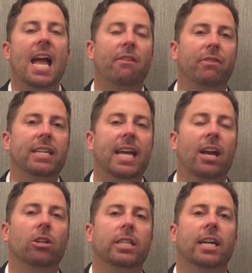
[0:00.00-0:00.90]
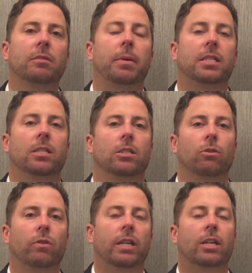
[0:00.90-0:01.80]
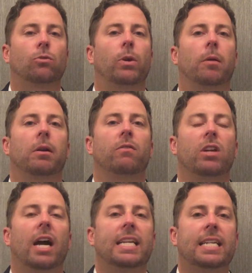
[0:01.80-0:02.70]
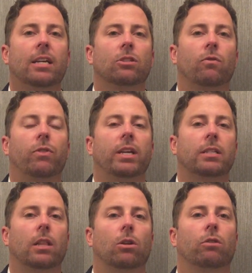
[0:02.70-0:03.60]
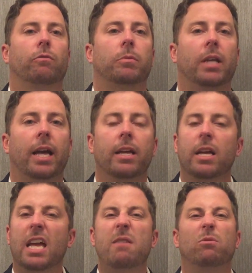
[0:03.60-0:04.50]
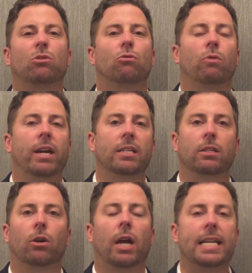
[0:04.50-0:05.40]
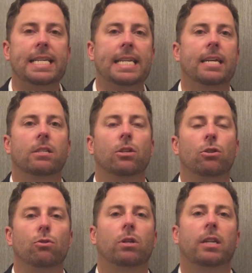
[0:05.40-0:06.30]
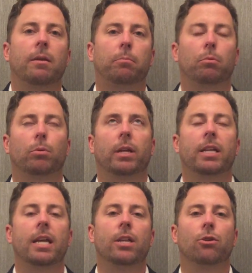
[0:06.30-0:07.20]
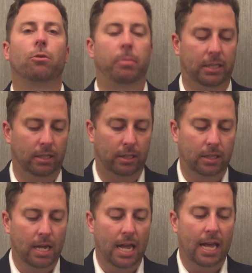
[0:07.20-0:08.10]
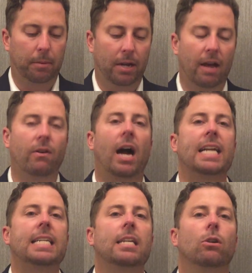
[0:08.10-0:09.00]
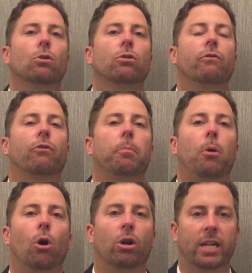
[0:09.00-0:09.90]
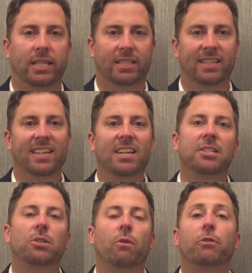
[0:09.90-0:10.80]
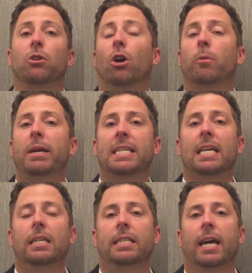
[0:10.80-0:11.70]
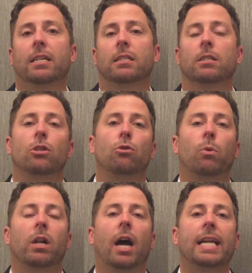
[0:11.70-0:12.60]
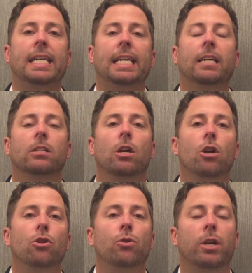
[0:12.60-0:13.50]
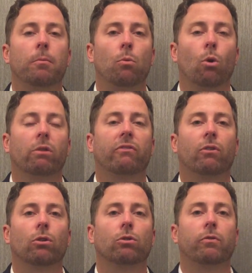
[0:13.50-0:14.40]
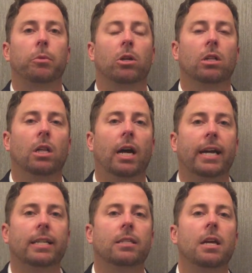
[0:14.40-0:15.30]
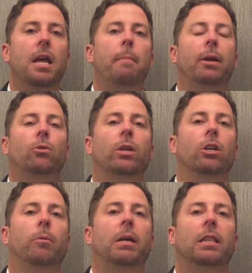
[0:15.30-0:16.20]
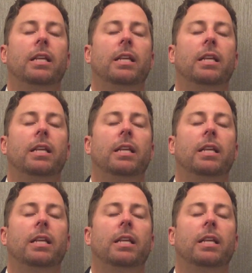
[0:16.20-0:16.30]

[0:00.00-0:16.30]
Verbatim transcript: every day on text messages over the next week, I'm going to give you ideas of things I learned from today. It was crazy on ideas that you can implement in your business. And I'm going to have ideals for parties. So if you're not on my daily texts and you want ideas to get more referrals from your clients, make sure you get on my